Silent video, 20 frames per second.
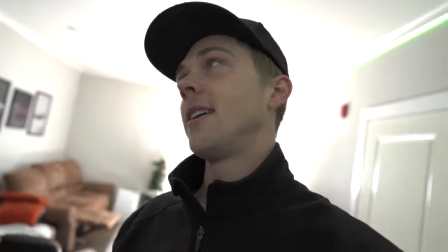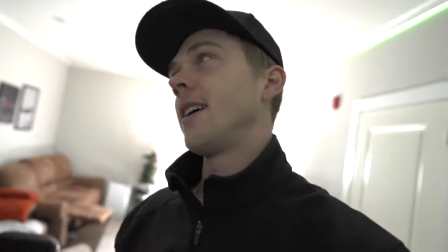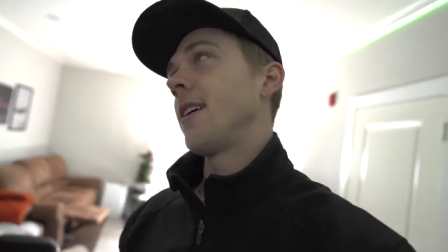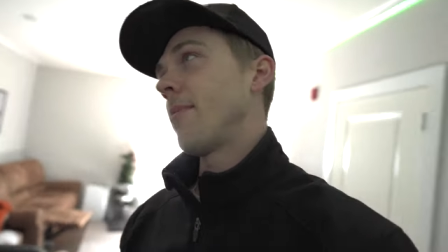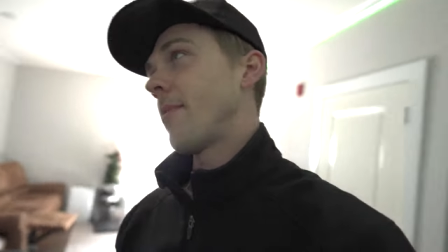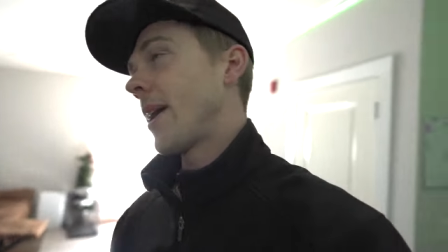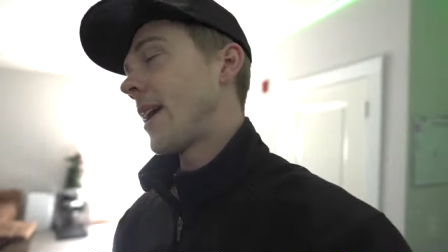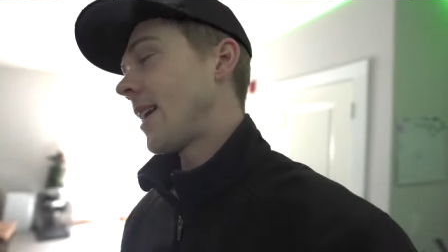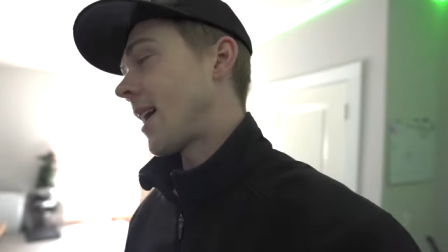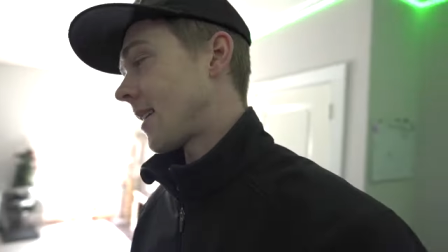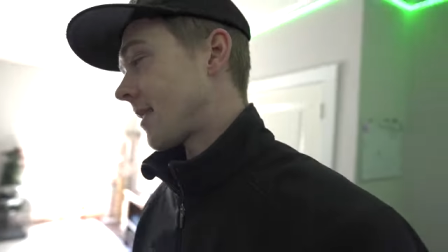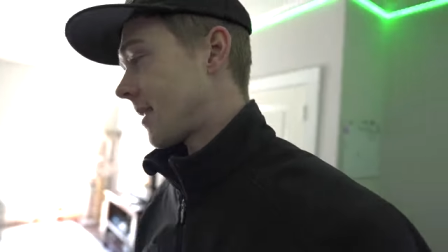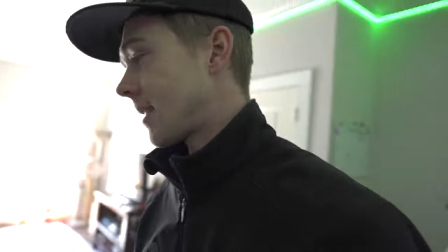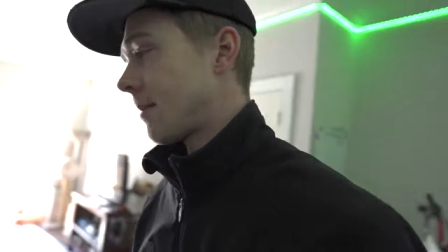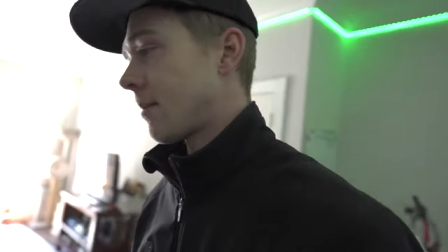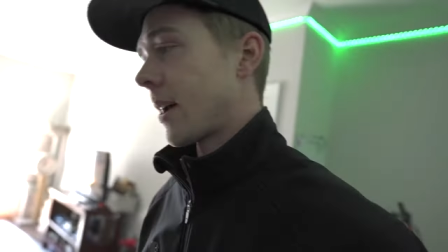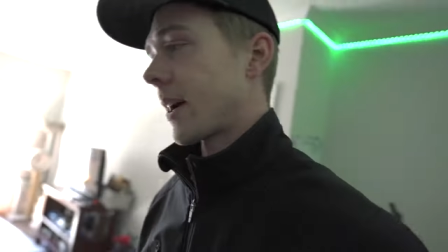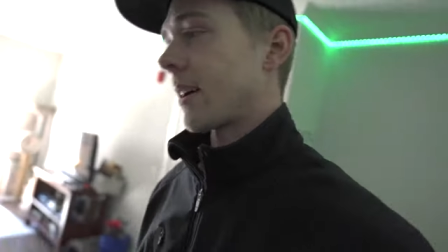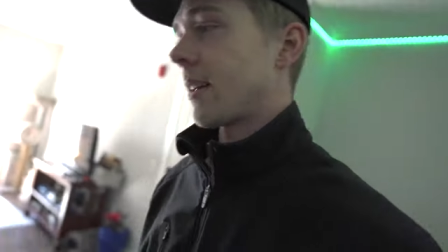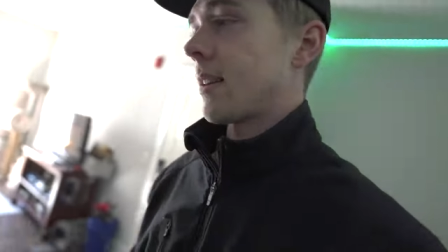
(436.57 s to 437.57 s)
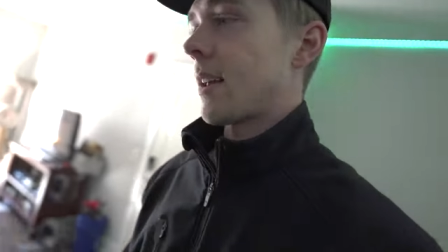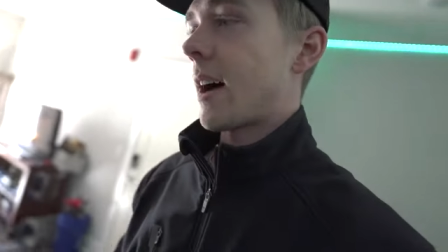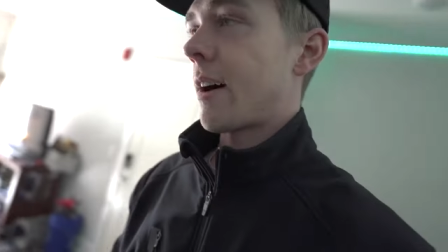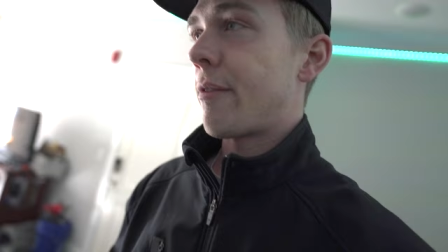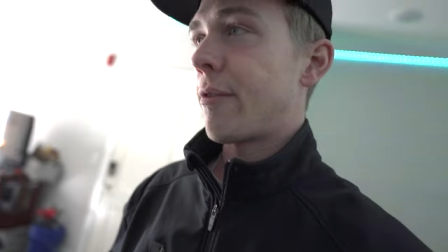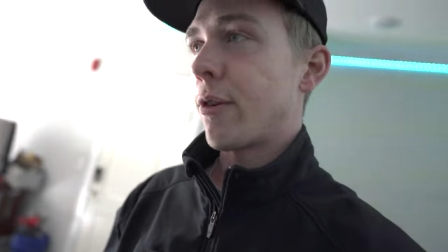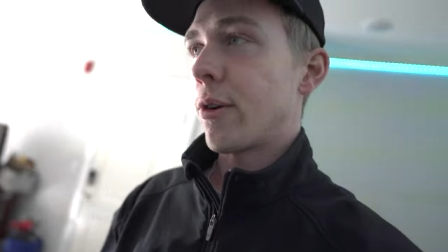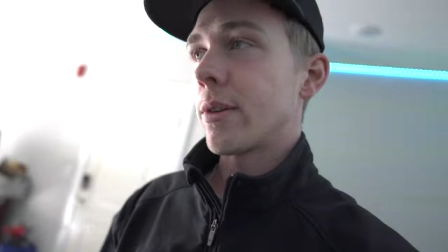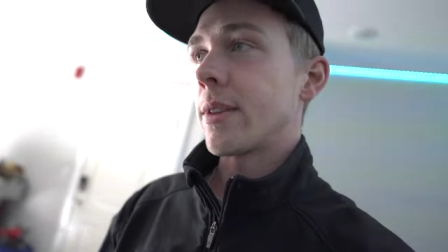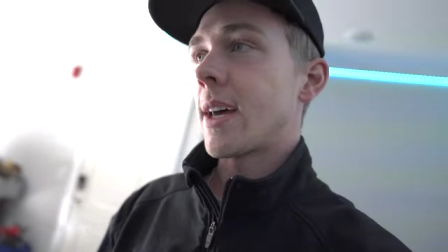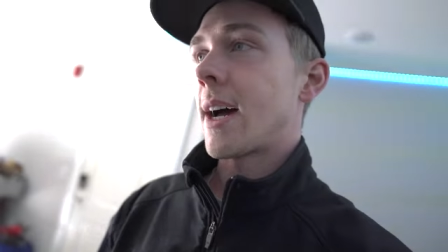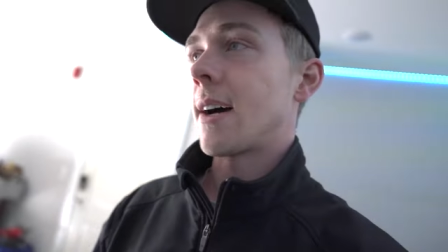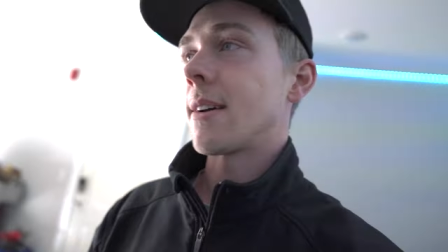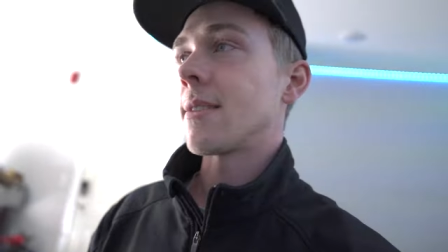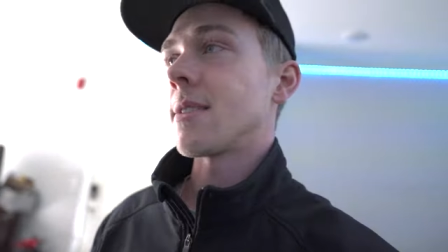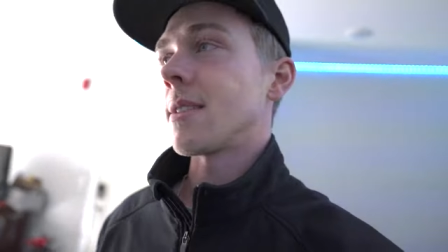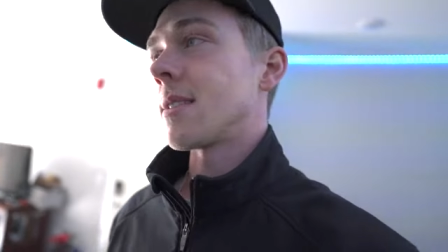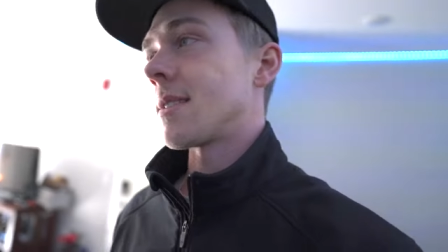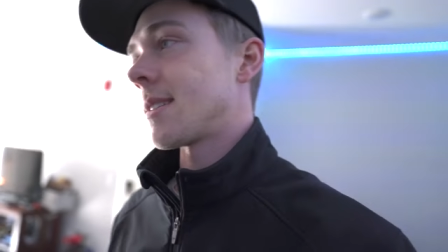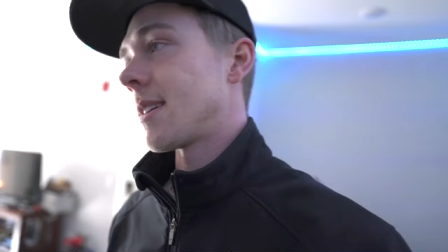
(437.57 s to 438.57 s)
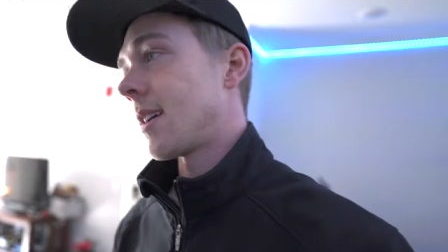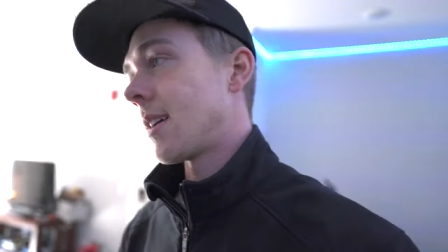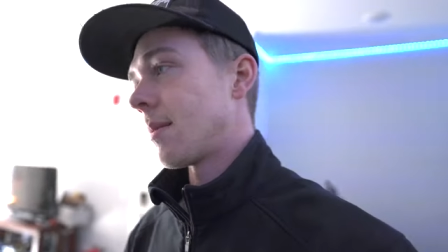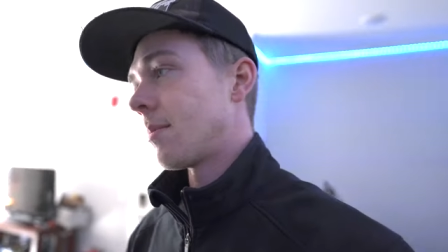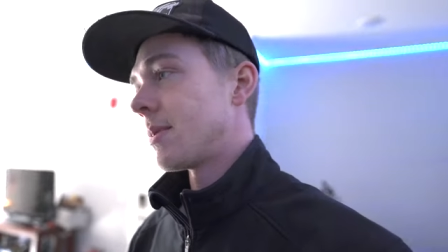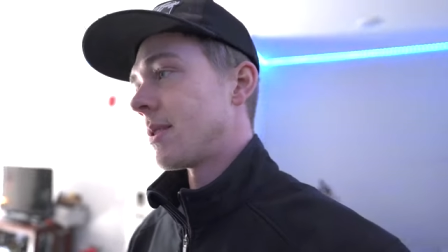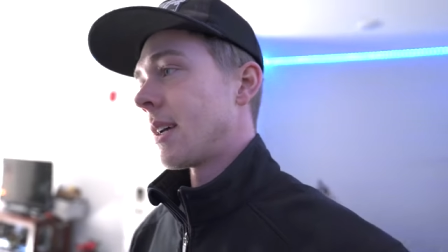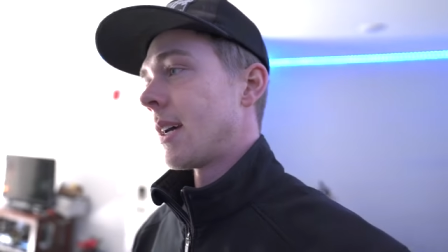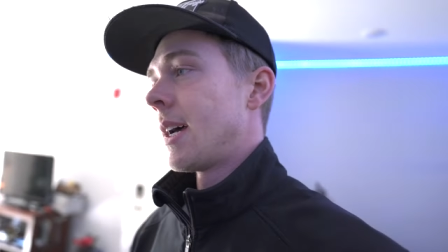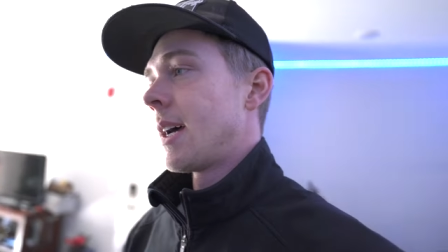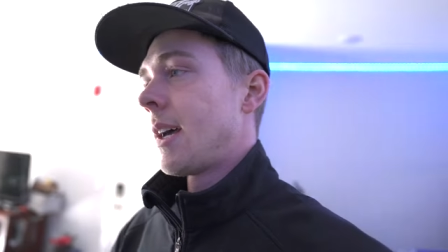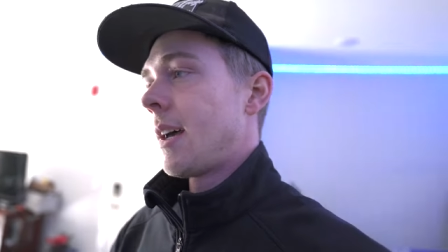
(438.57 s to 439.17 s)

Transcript: it may not seem like a lot, 4,000 subs,